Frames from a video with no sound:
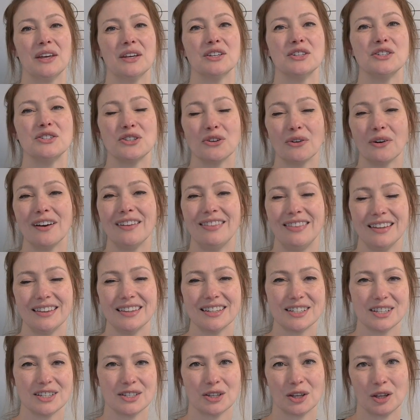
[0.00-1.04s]
So I think
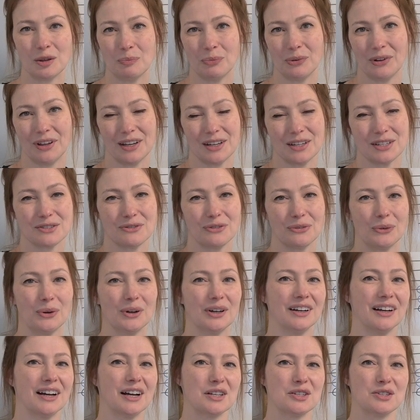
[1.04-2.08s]
this is a good place
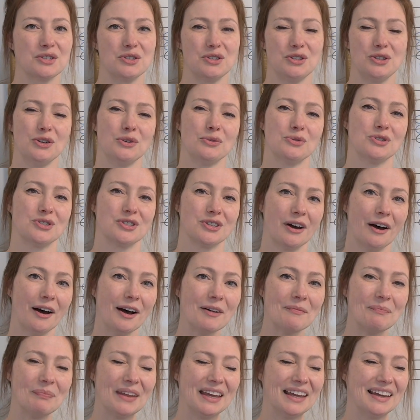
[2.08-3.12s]
for us to
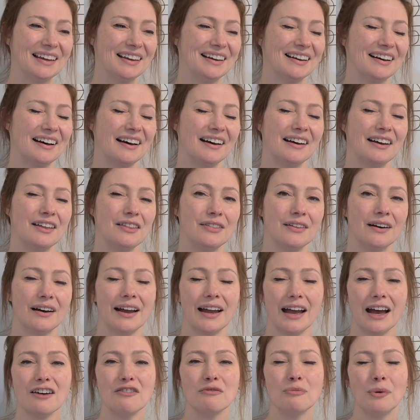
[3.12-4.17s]
stop. I
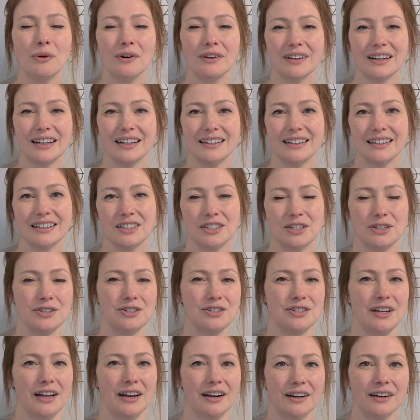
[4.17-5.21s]
have more that I'd like to
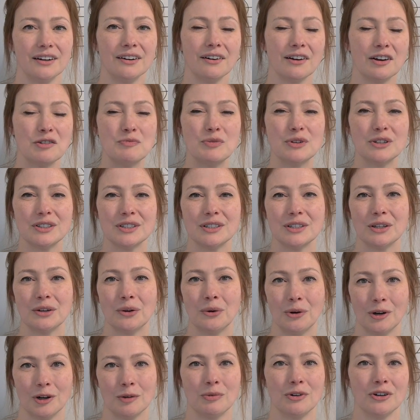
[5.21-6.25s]
share on building
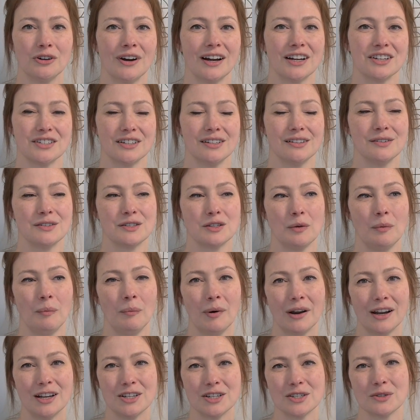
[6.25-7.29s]
chord progressions,
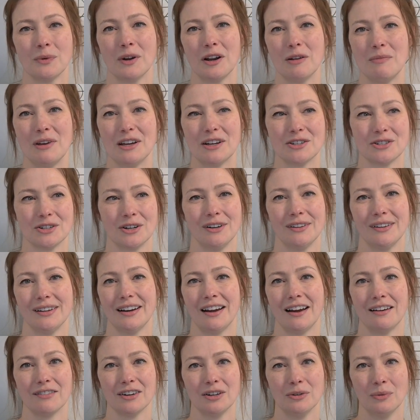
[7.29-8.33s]
but I just want to make sure
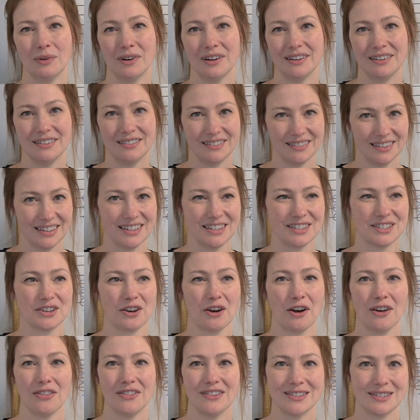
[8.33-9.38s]
that everyone is
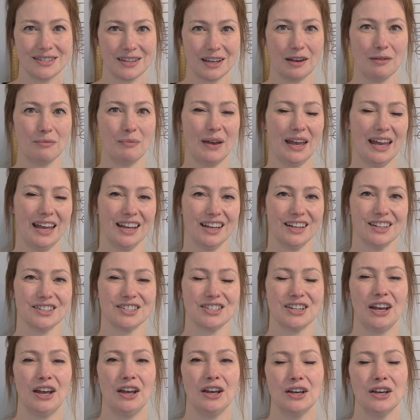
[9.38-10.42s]
on the same
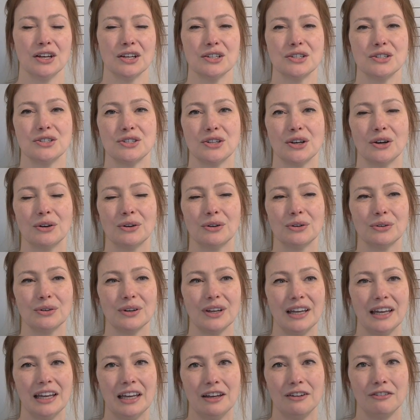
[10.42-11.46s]
page.
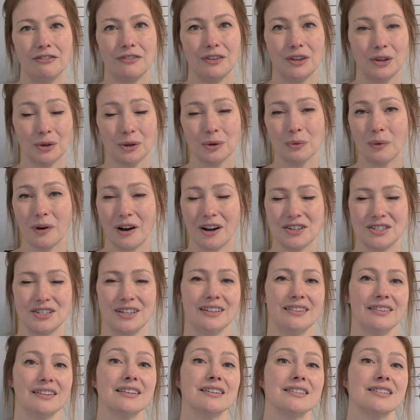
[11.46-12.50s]
So if you're
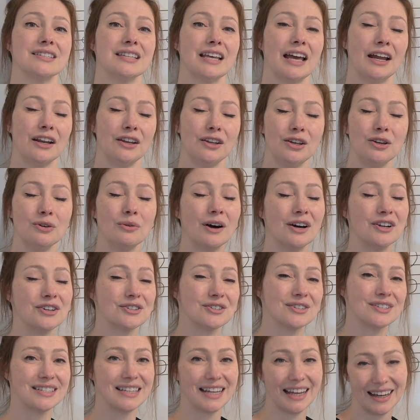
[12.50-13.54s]
watching this and you
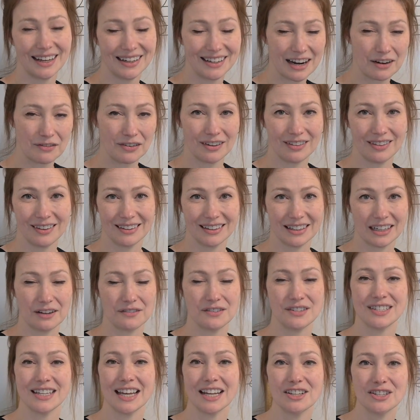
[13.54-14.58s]
understand everything that
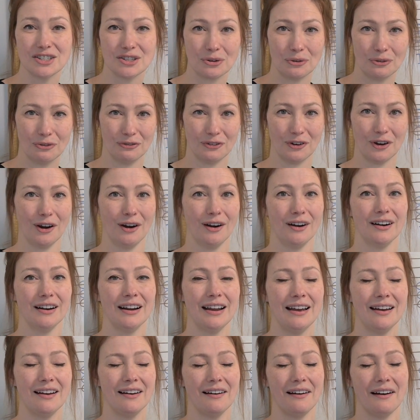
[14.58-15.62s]
I've said so far,
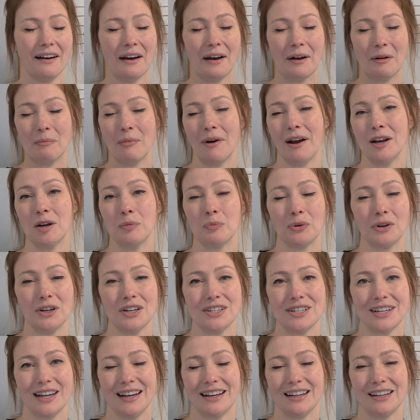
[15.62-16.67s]
I'd
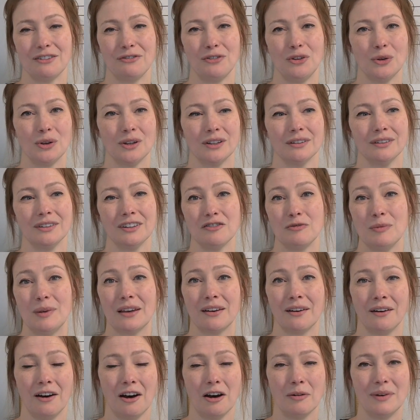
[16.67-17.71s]
appreciate it if you could leave me
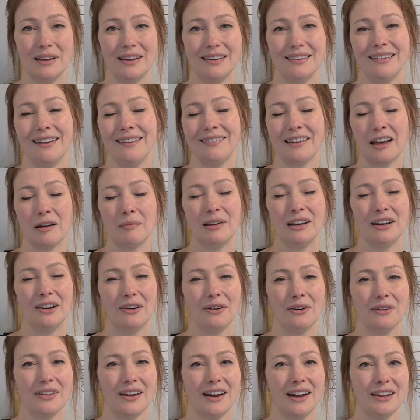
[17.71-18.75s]
a comment and let me
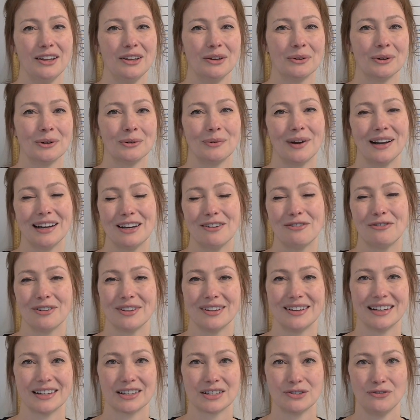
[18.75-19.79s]
know that you're ready for
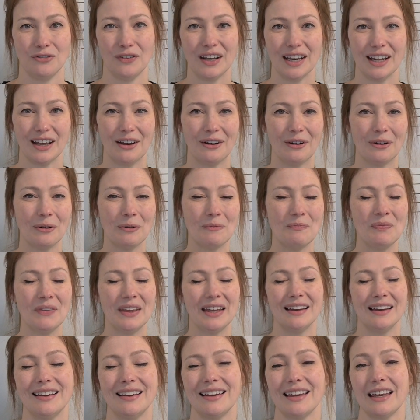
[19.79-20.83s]
the next video.
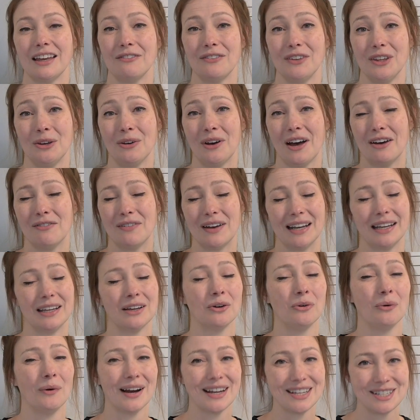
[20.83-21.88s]
If you have any
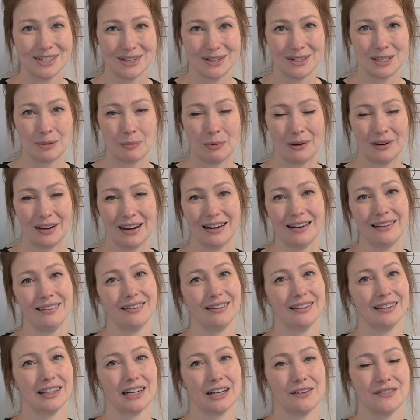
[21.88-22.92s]
questions about
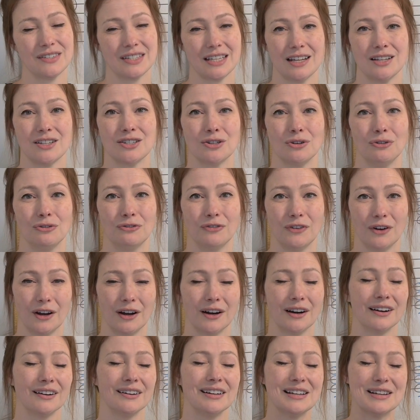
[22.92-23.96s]
anything that I've said so
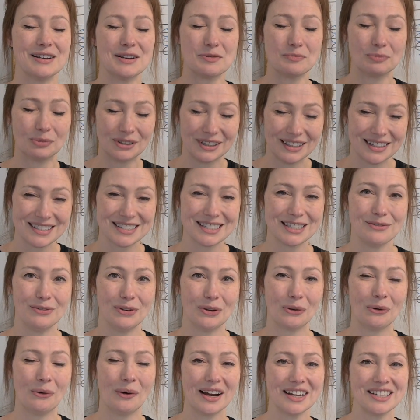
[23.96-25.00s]
far, please leave
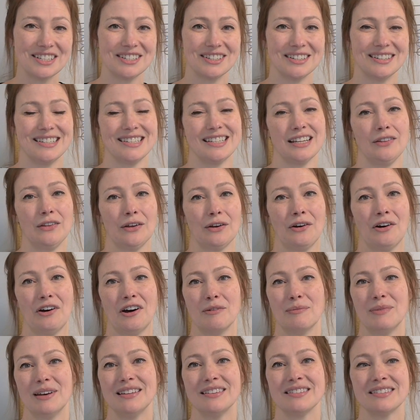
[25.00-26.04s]
your questions in the
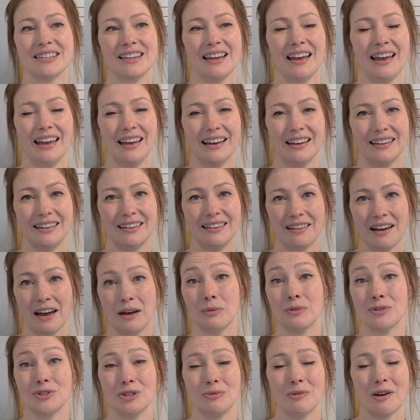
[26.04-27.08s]
comments and I
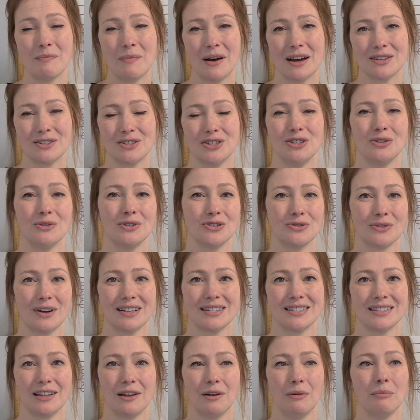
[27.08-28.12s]
will do my best to
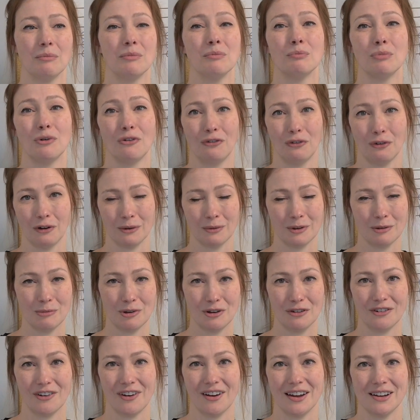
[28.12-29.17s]
address them before we
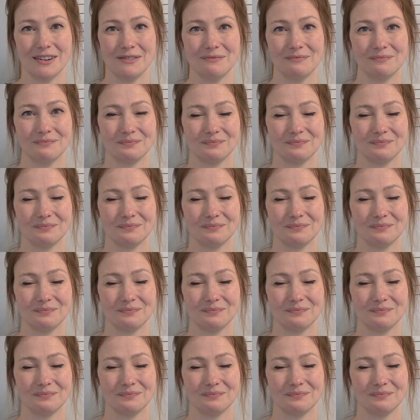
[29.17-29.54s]
move on.